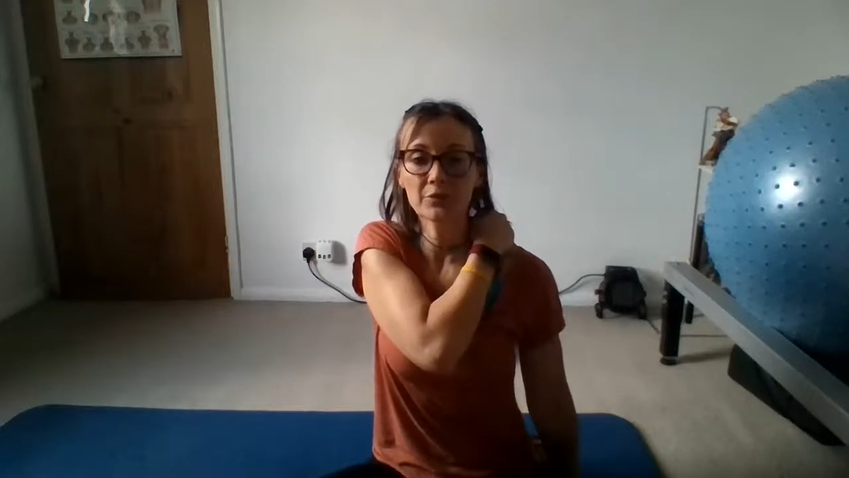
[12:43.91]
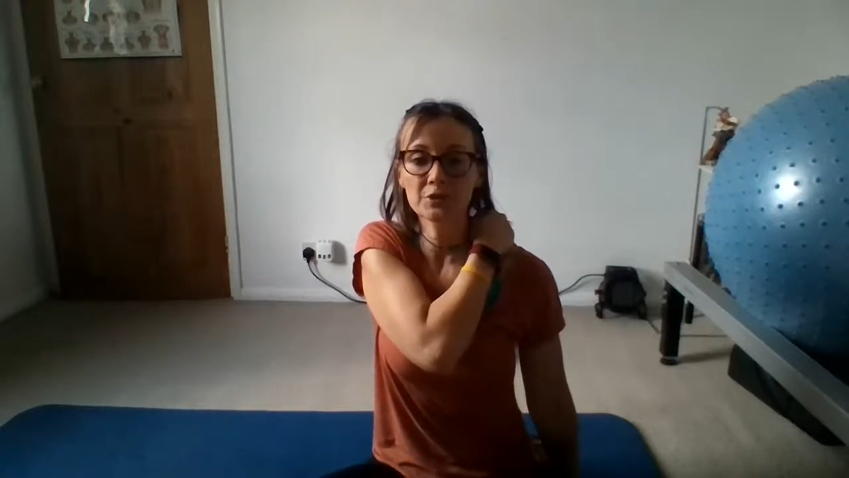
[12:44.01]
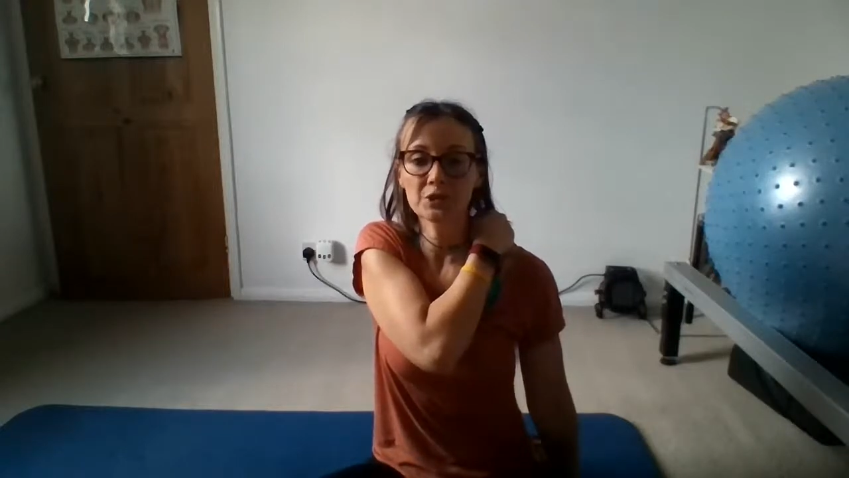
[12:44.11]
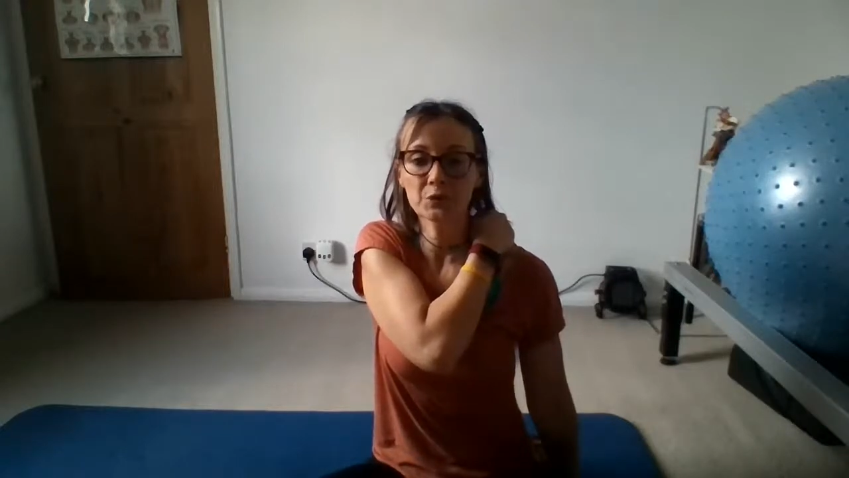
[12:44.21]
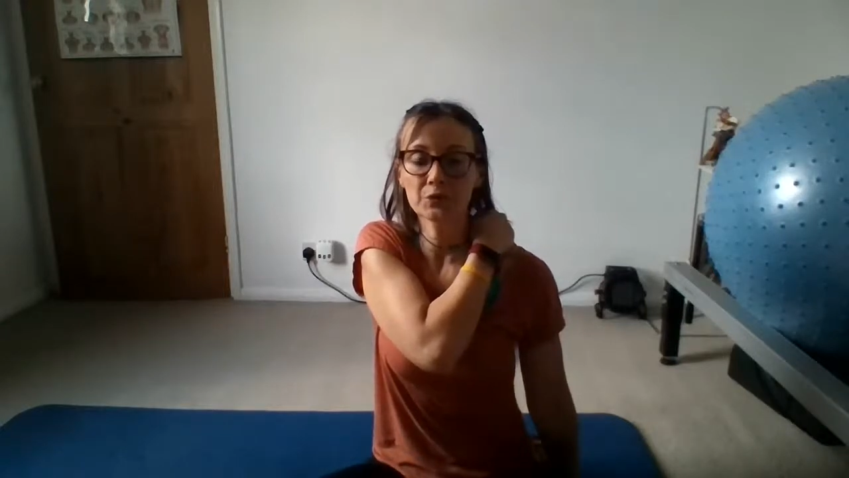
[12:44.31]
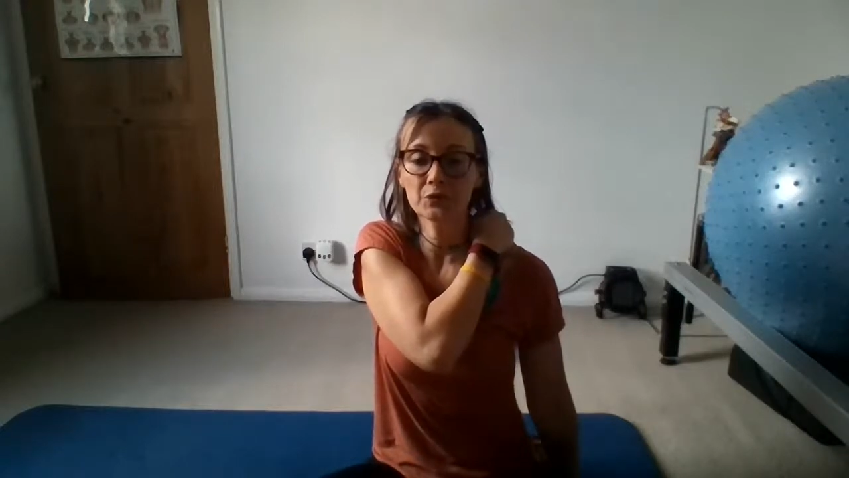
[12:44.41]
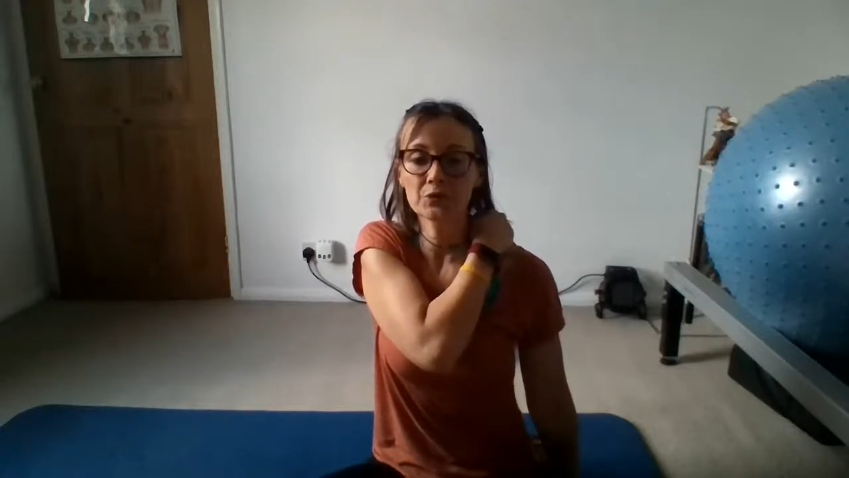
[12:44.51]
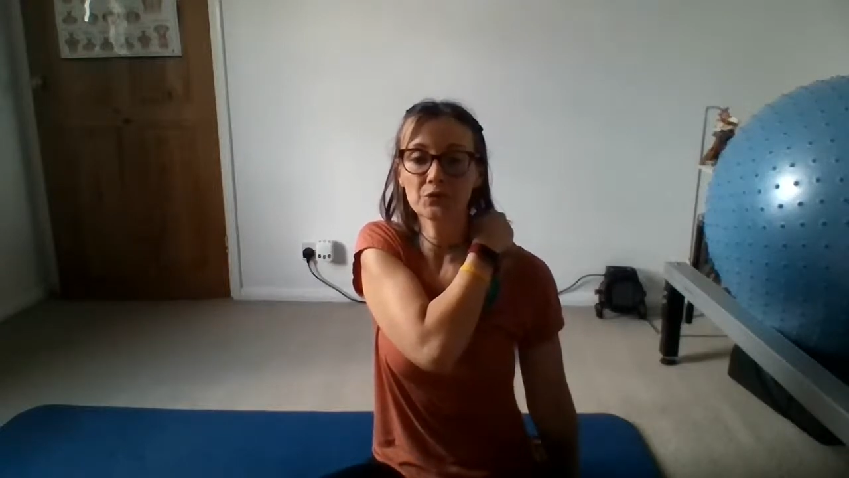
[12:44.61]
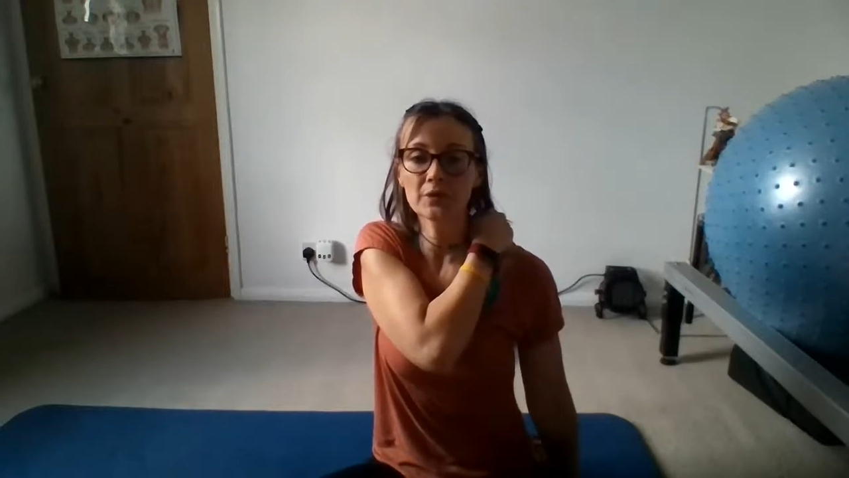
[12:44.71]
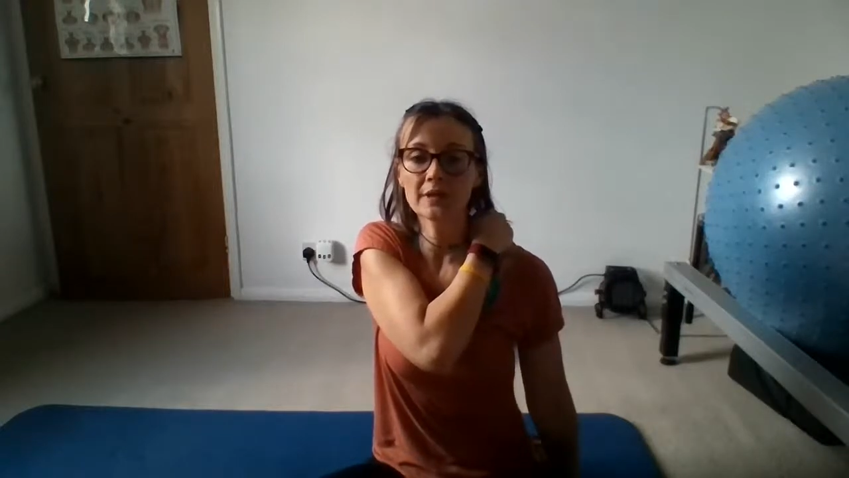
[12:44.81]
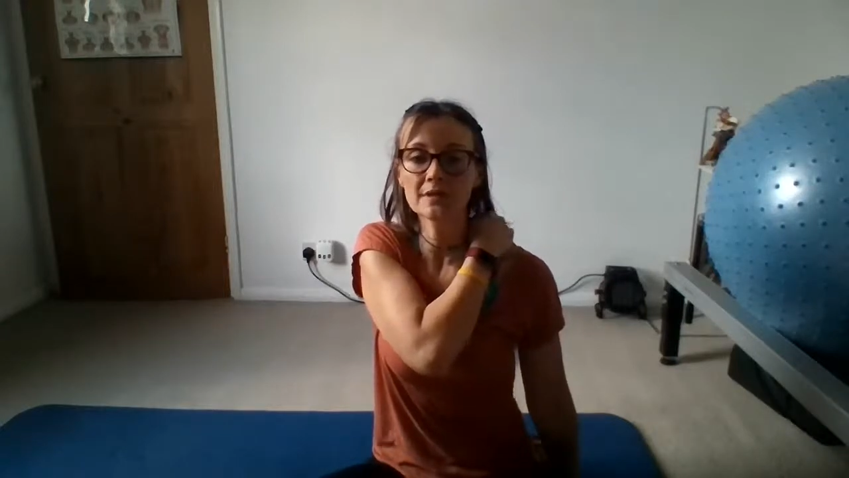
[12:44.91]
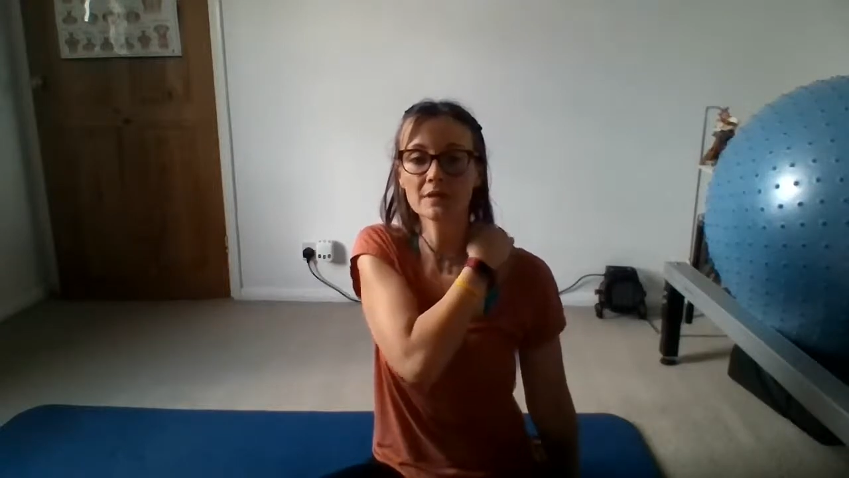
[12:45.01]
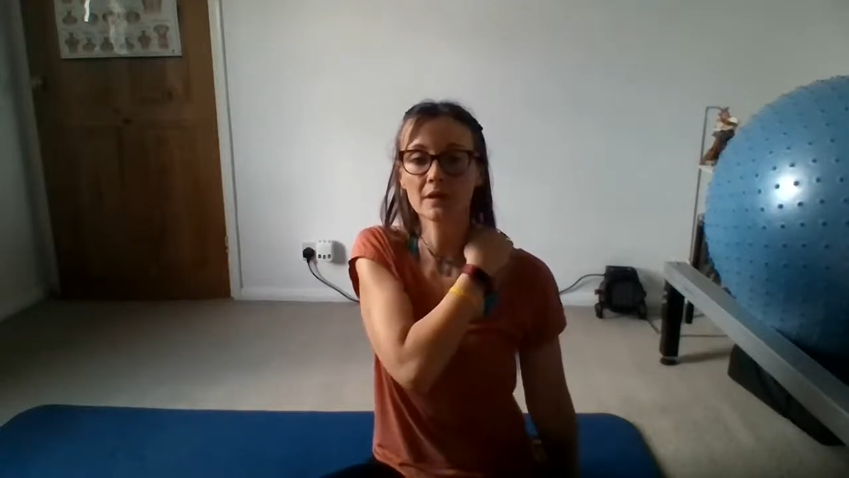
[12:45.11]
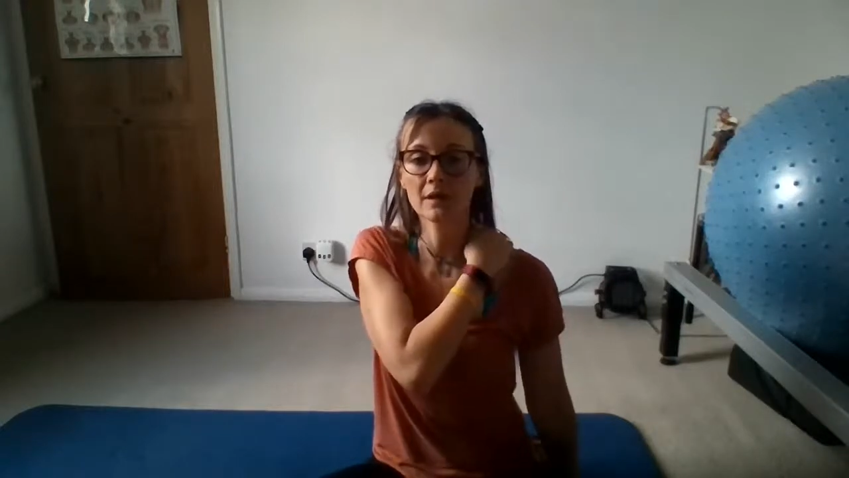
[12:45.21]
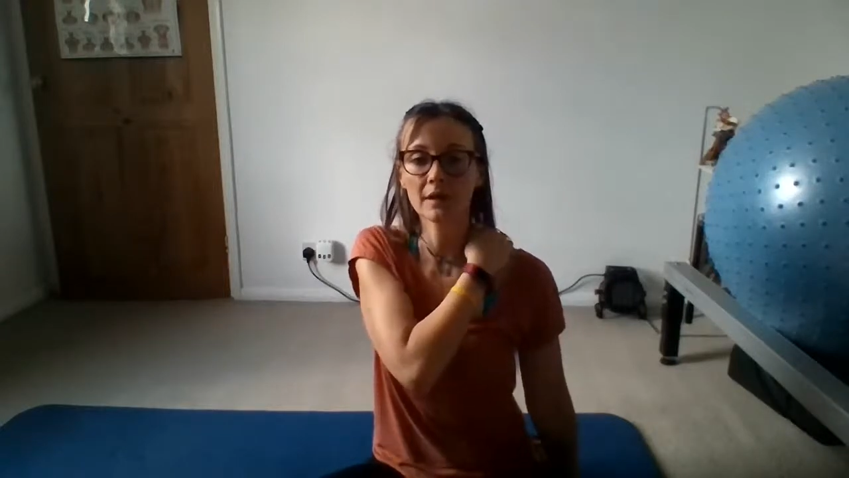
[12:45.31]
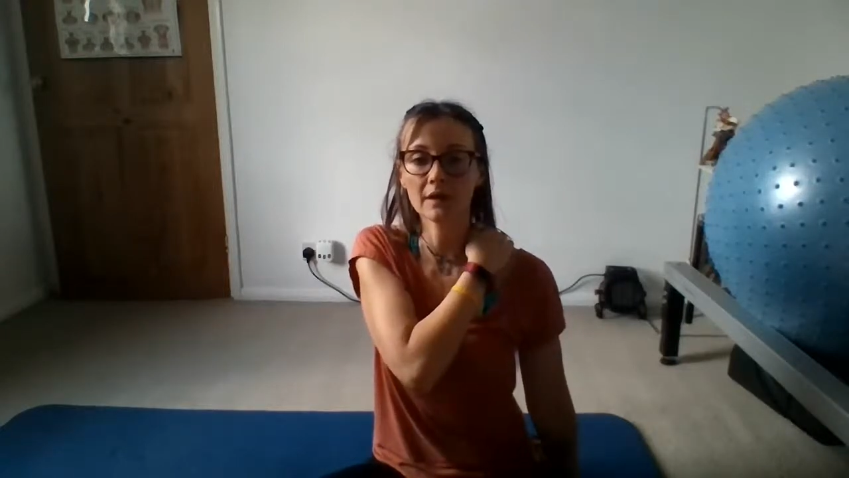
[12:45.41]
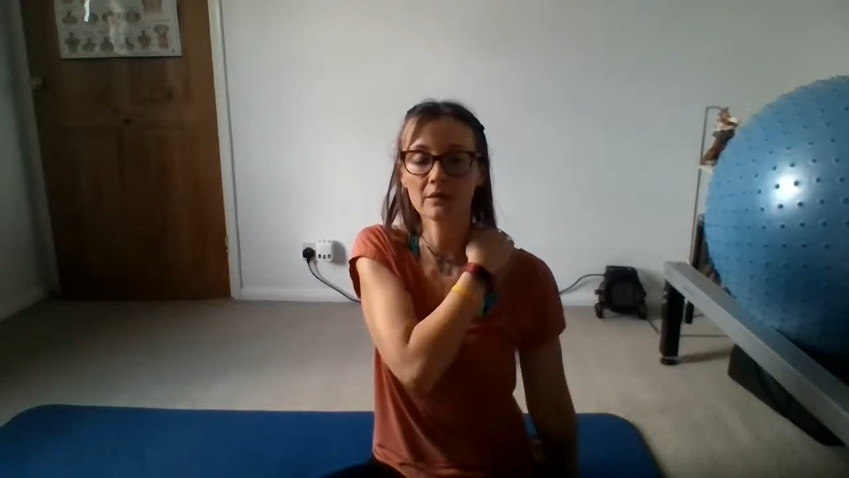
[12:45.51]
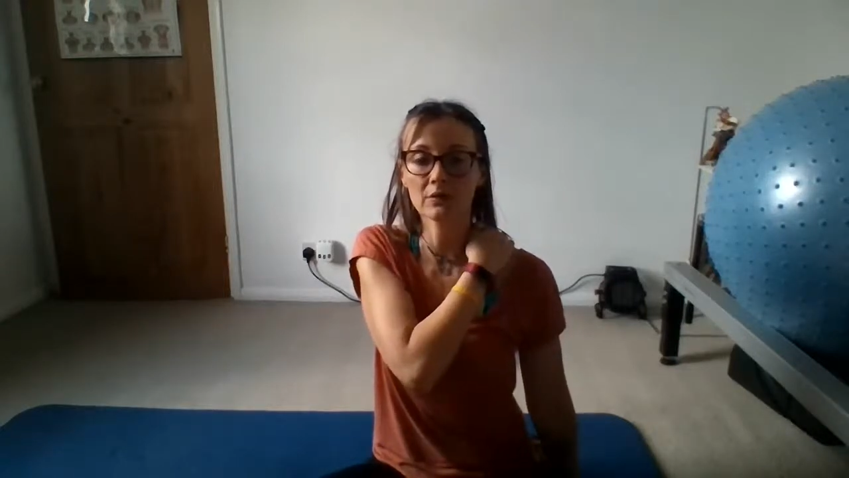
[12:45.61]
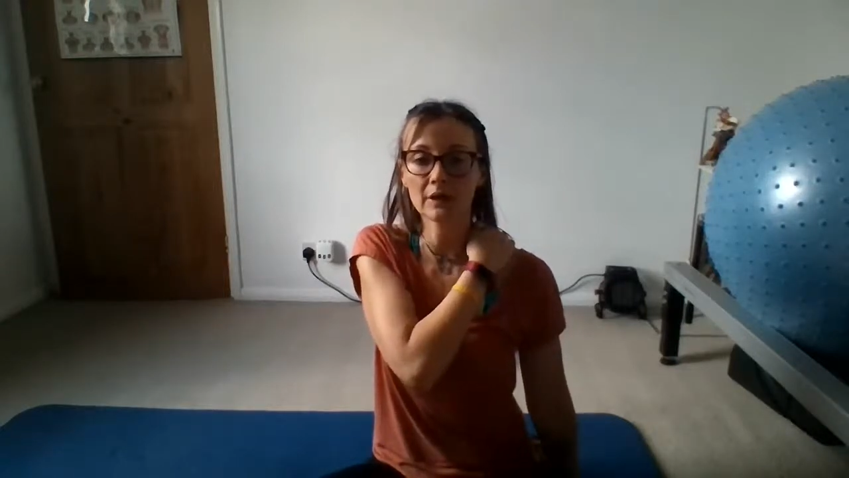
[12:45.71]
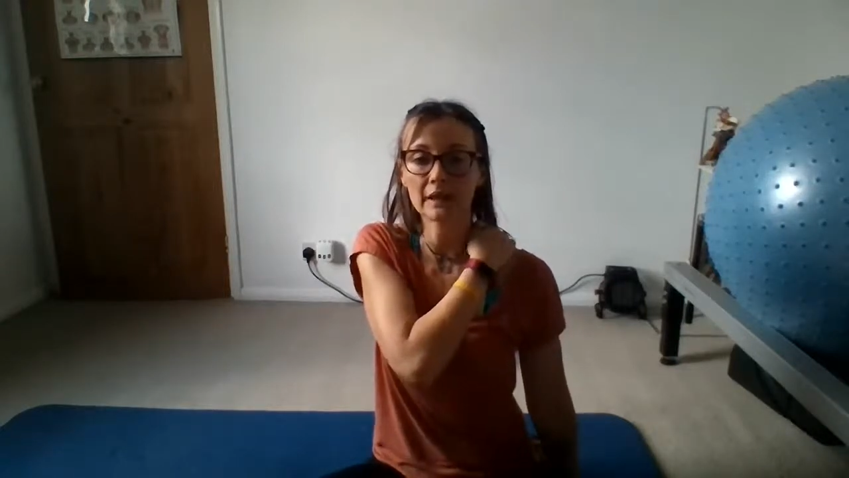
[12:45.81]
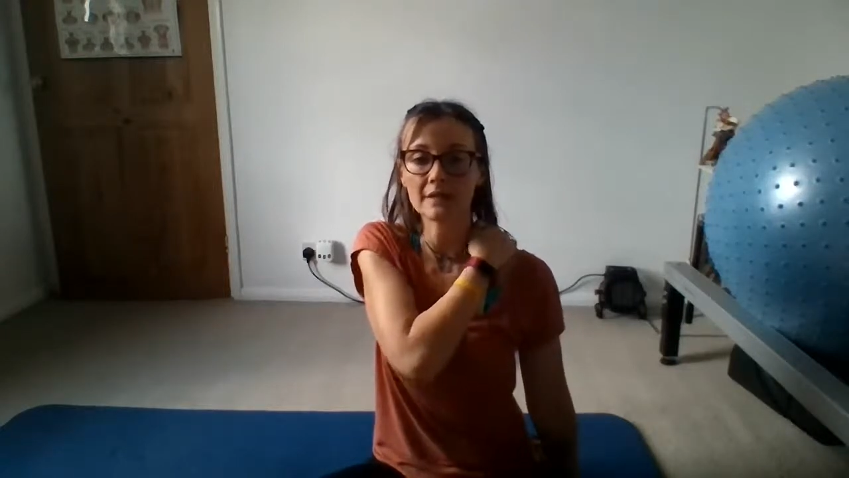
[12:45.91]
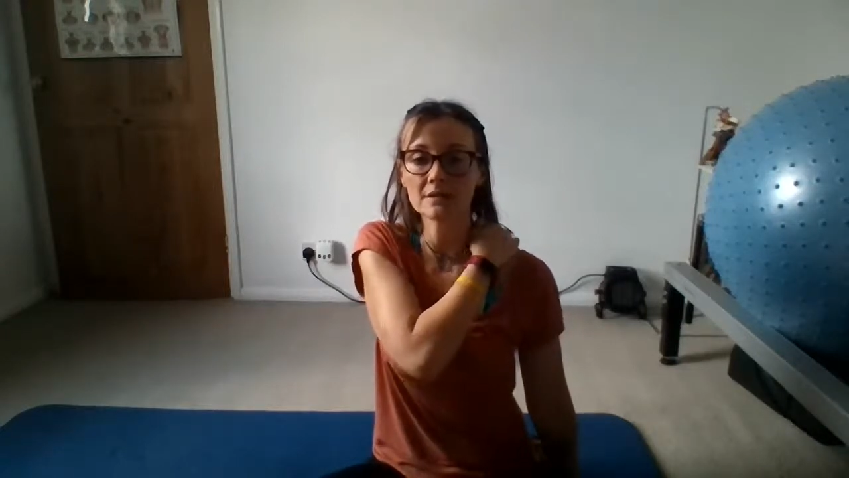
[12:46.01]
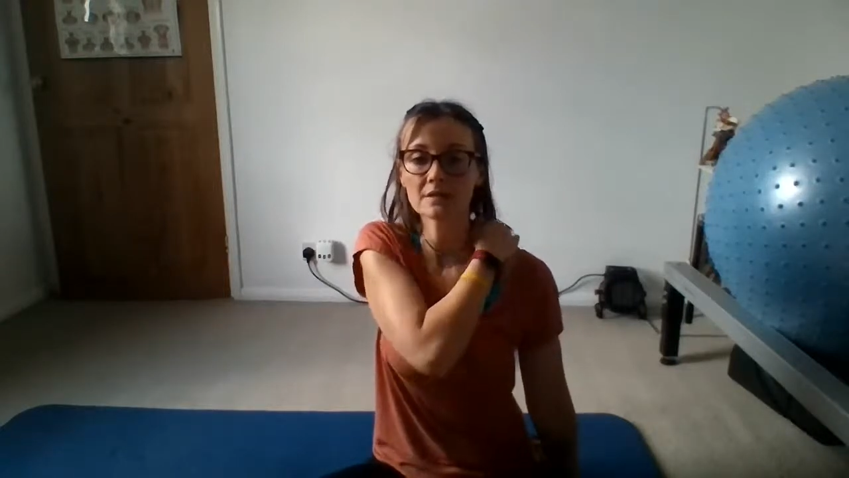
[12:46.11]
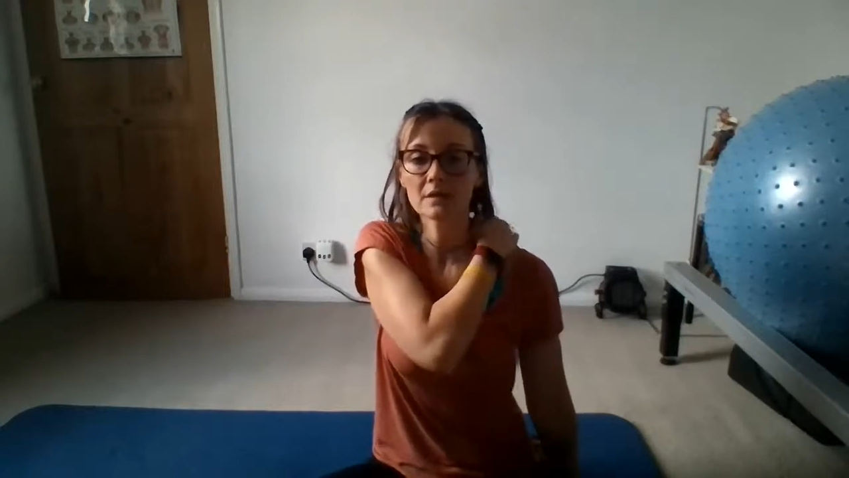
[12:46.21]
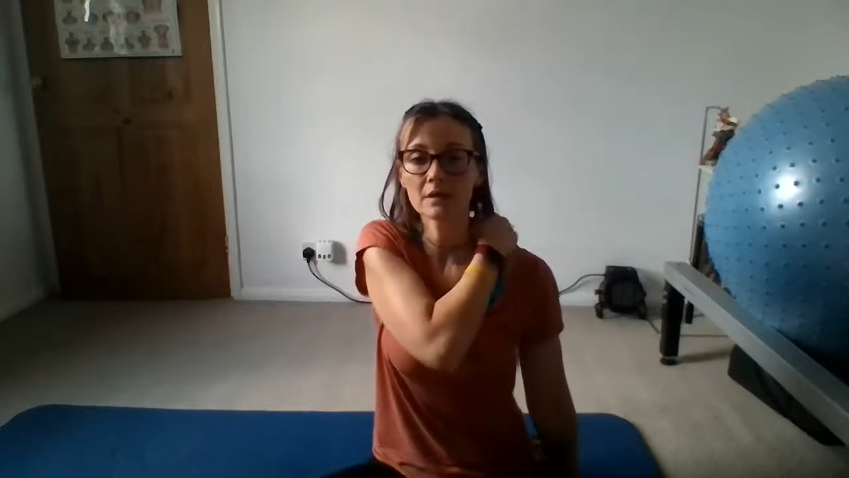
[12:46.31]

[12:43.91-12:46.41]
We just want to squeeze and release.